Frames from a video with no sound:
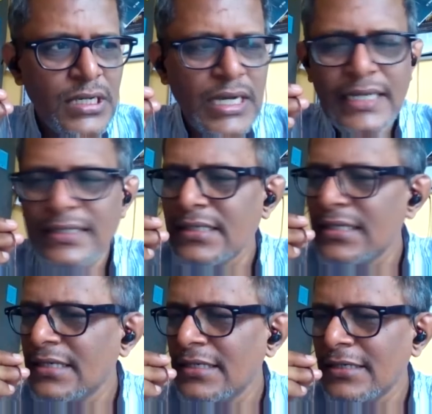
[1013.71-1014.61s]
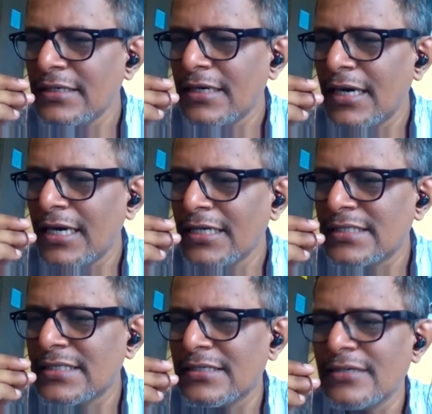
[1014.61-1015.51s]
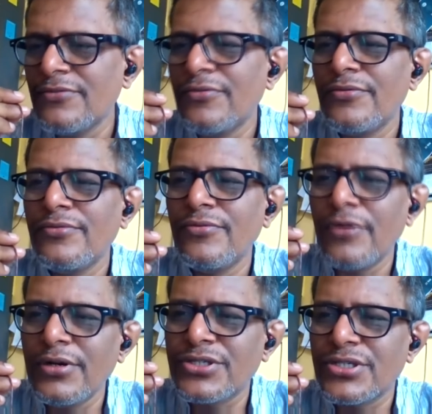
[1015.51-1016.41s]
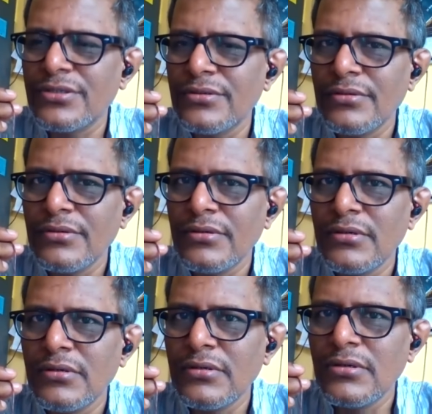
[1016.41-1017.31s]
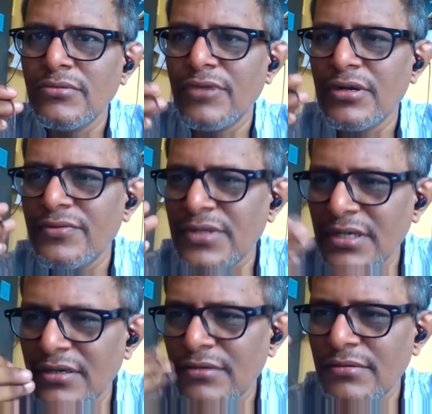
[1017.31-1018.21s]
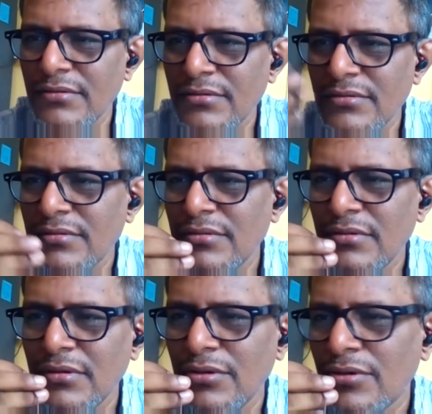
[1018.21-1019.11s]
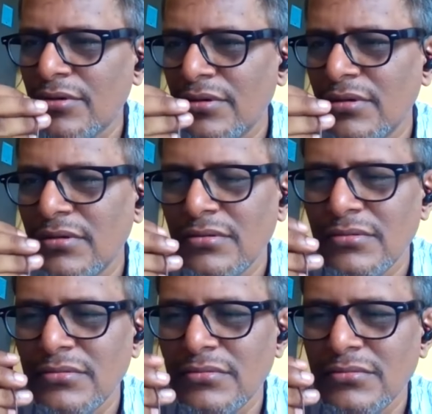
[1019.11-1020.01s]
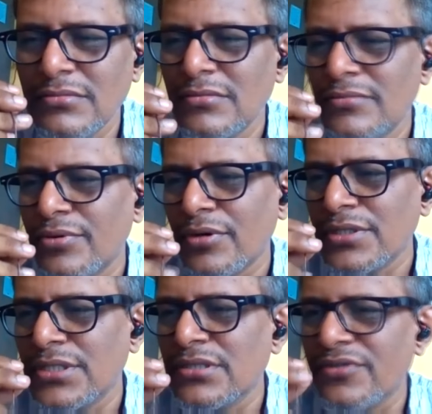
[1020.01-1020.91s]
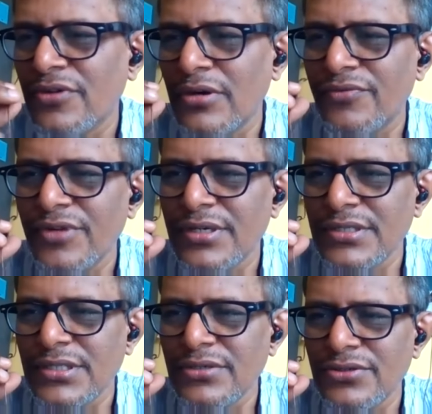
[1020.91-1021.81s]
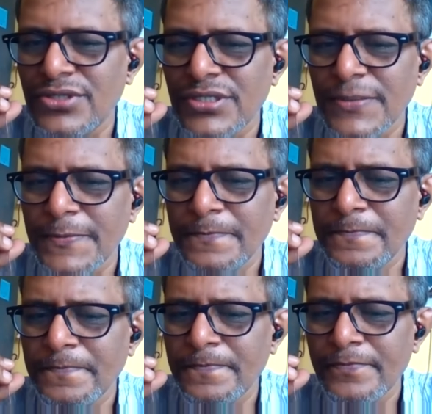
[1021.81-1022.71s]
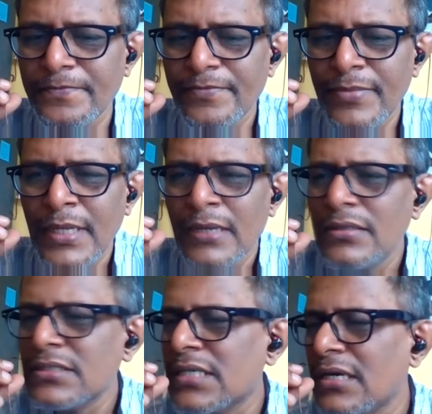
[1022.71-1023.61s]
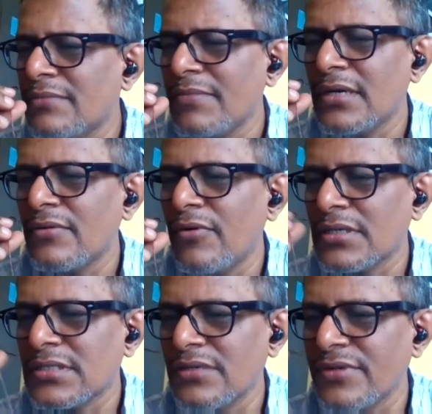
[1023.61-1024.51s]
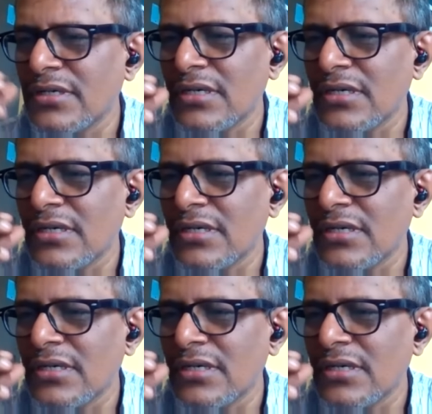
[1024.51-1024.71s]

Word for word: and then I sit and watch one of their local process of conflict resolution. This headman walks away